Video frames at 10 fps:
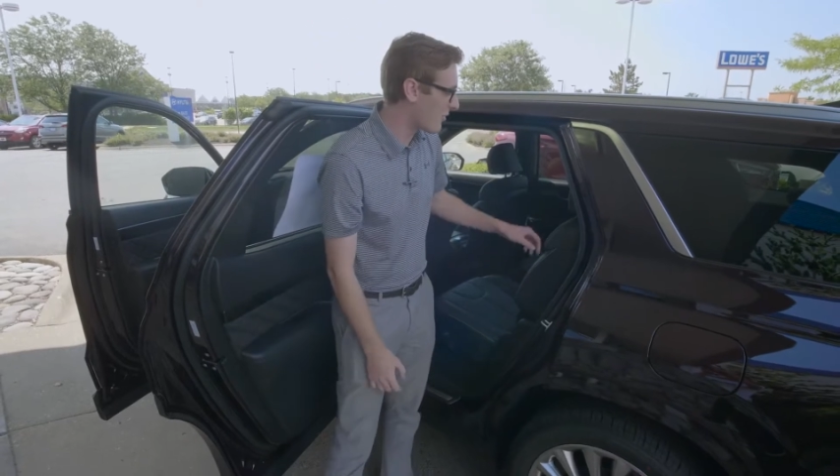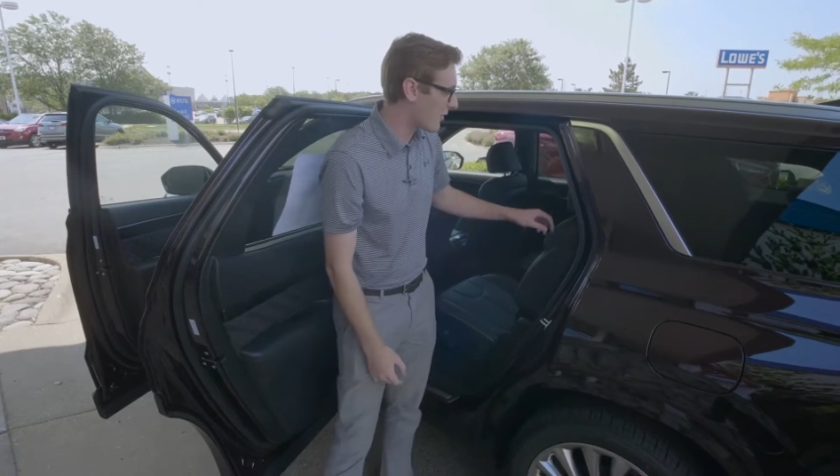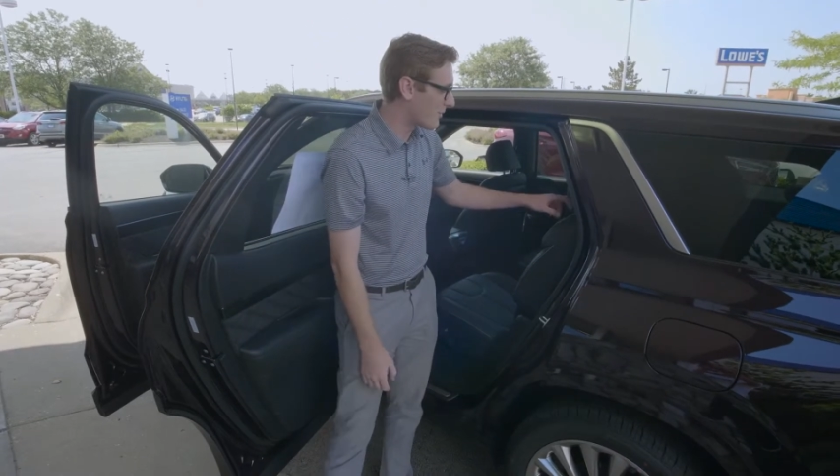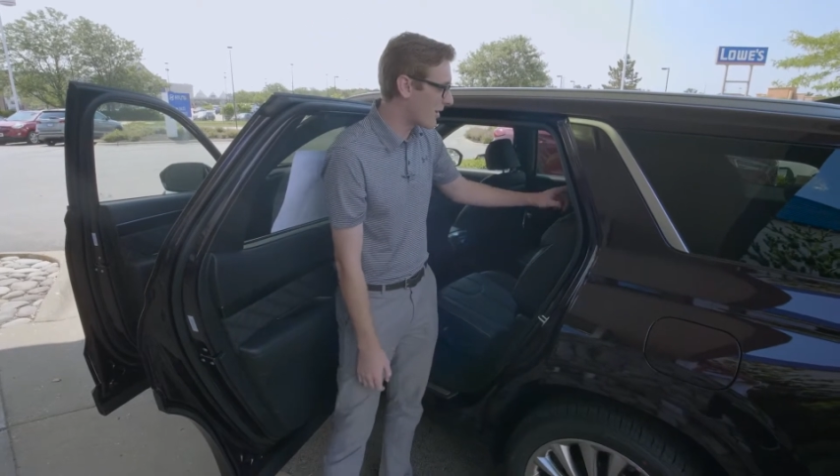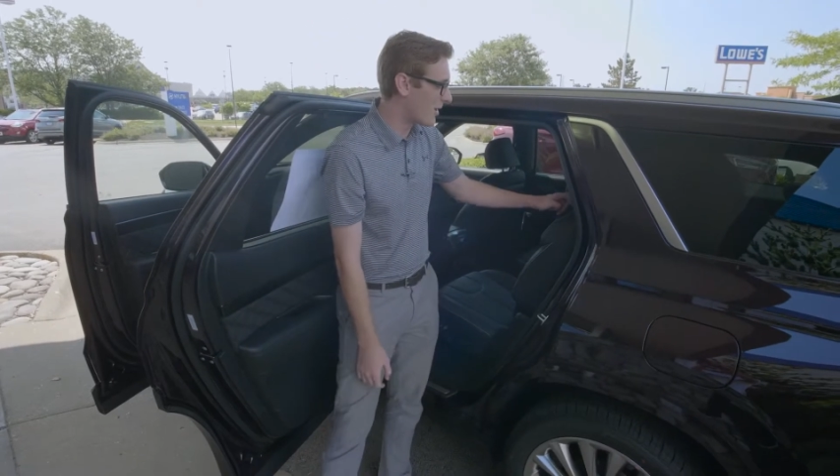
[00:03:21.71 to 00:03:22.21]

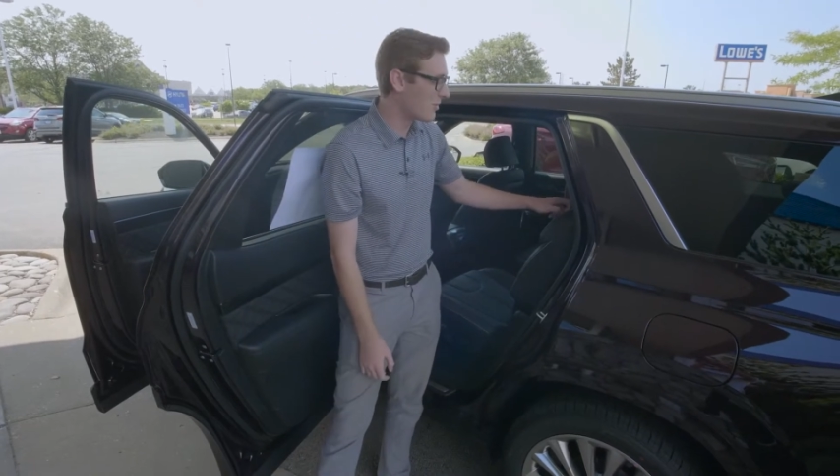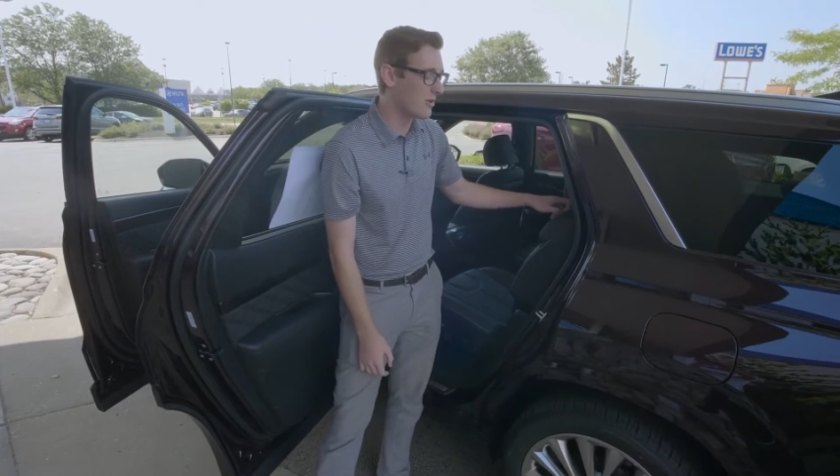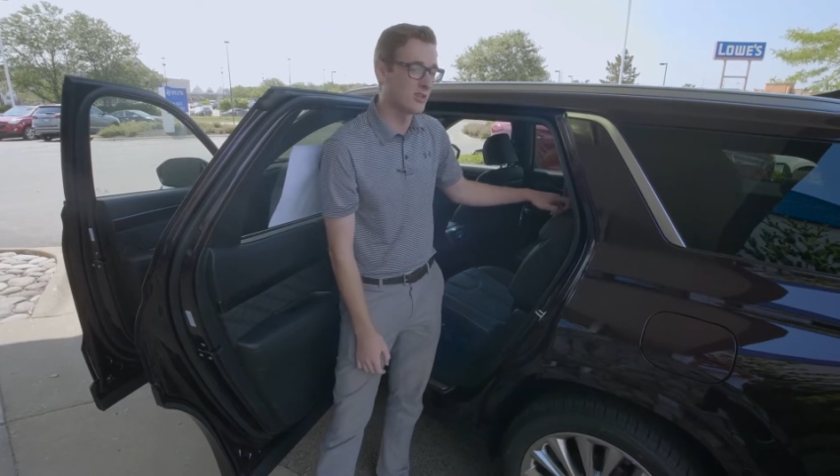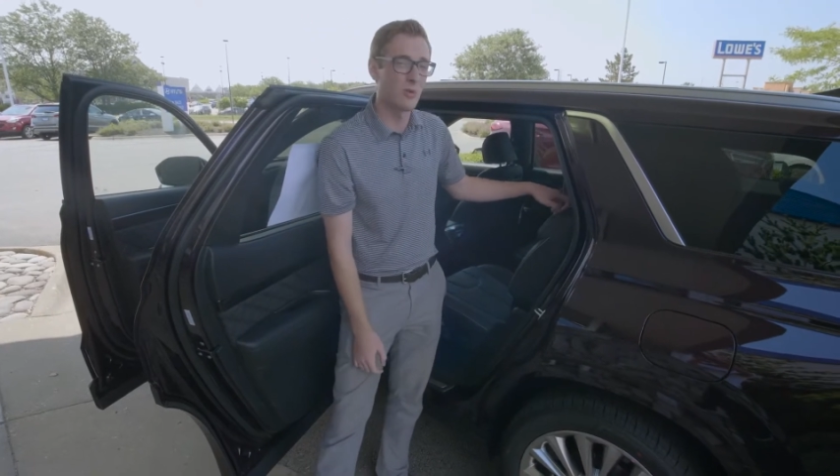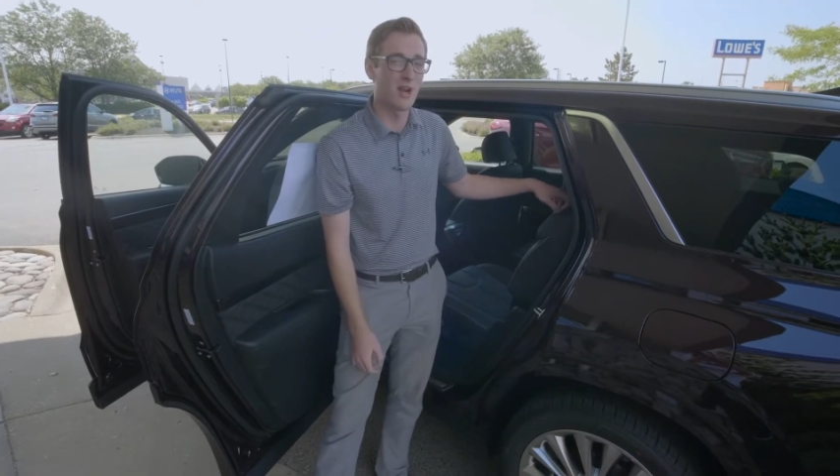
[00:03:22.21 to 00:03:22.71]
third row,
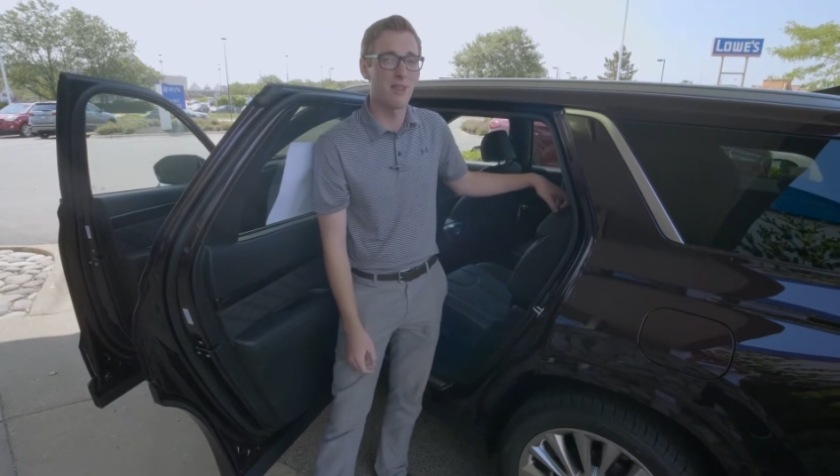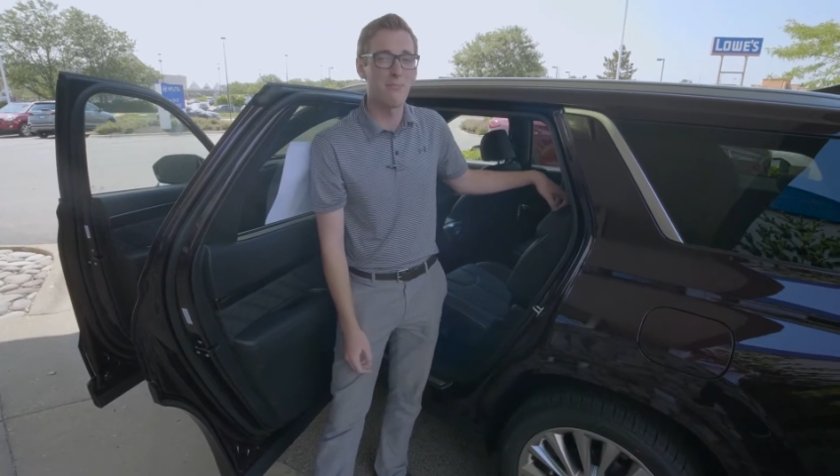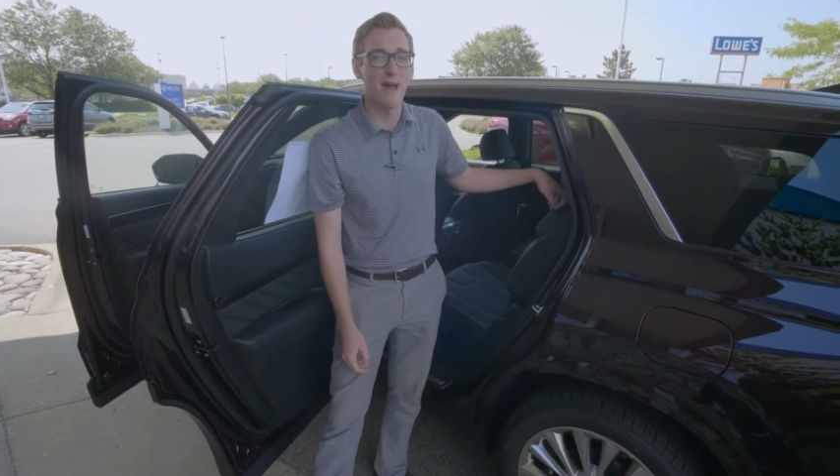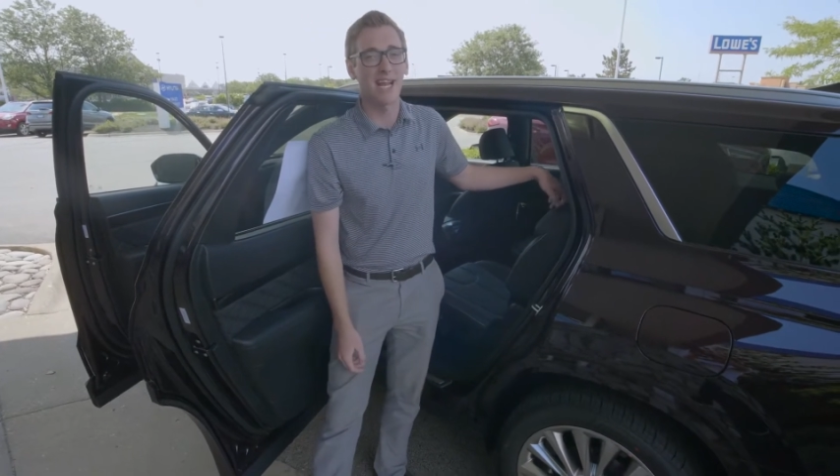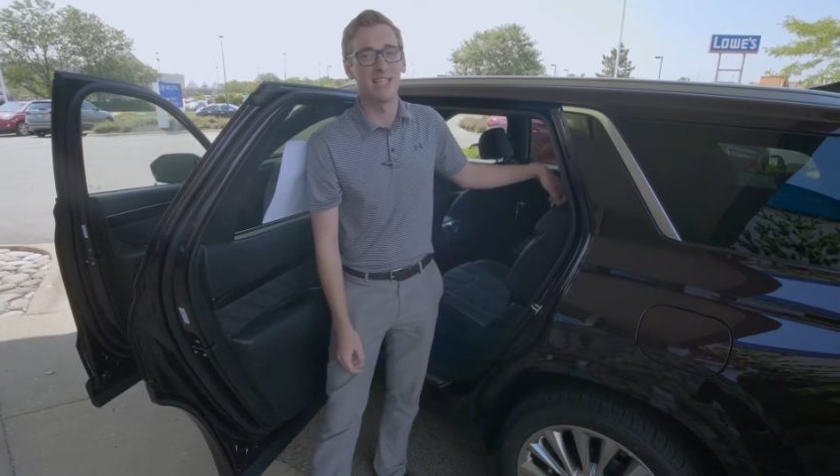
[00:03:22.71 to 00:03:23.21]
there's one in the
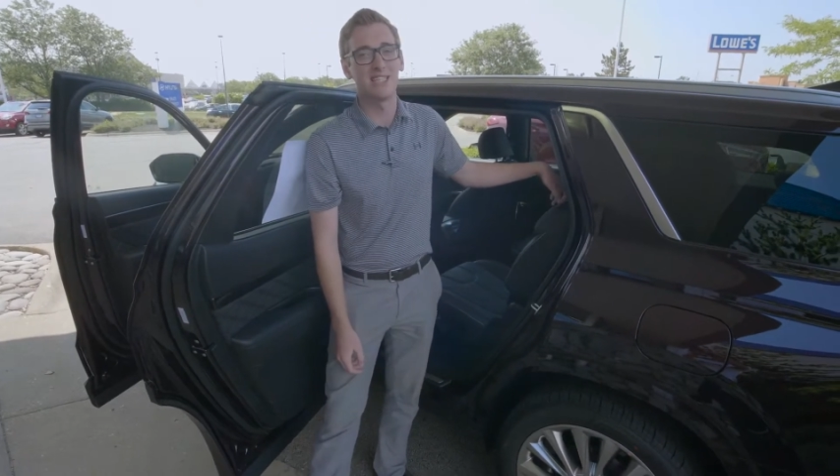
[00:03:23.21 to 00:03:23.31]
back of